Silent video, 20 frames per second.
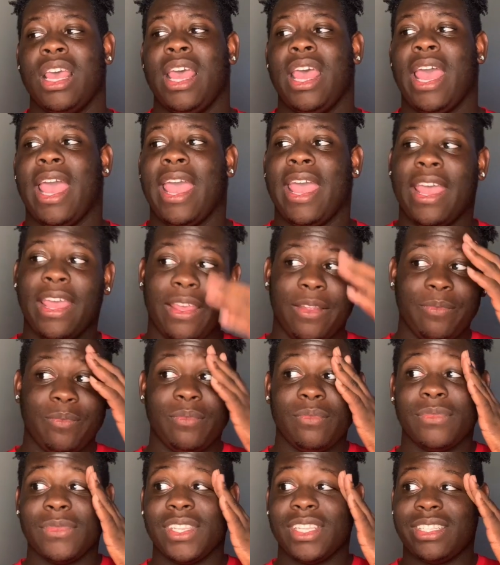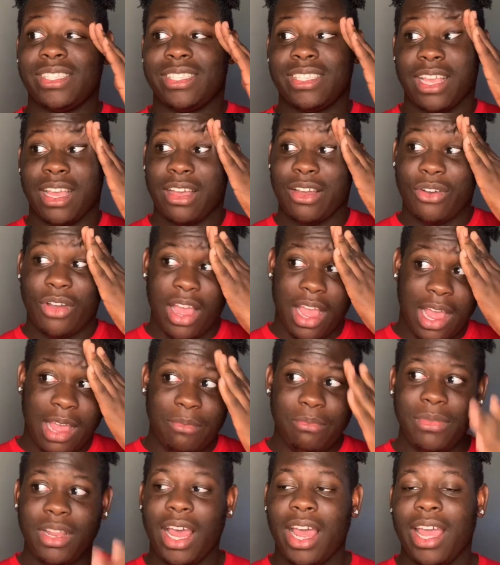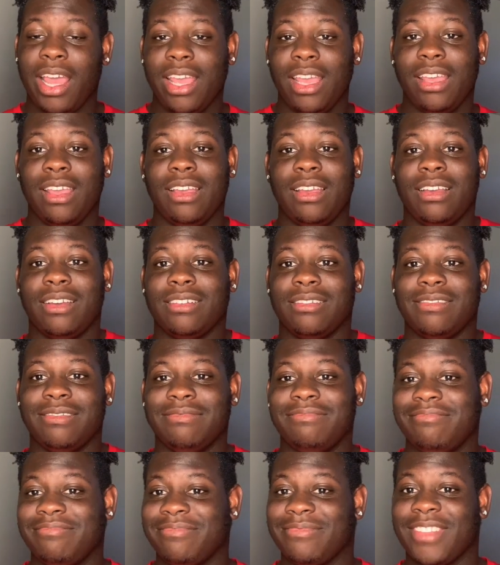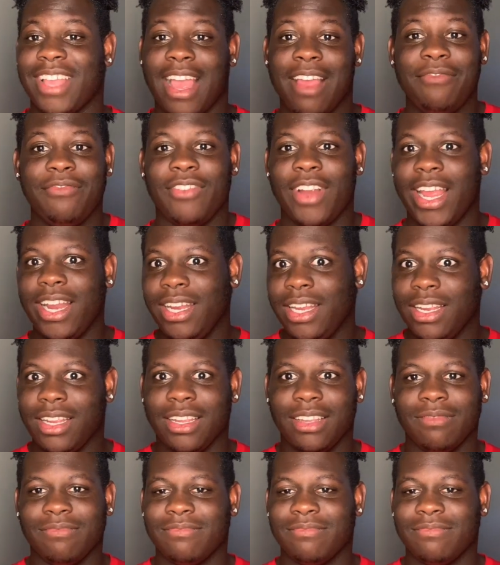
And so I'm like, I'm ready.